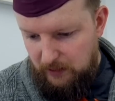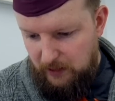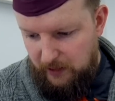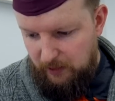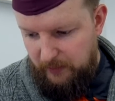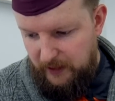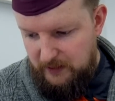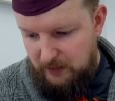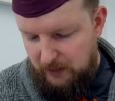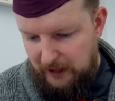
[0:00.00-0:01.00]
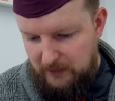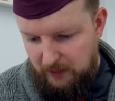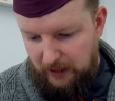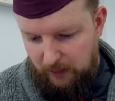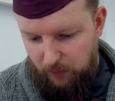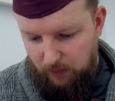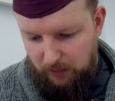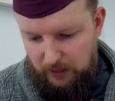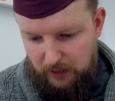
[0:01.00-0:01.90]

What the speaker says: other PS2 games. Okay, cool.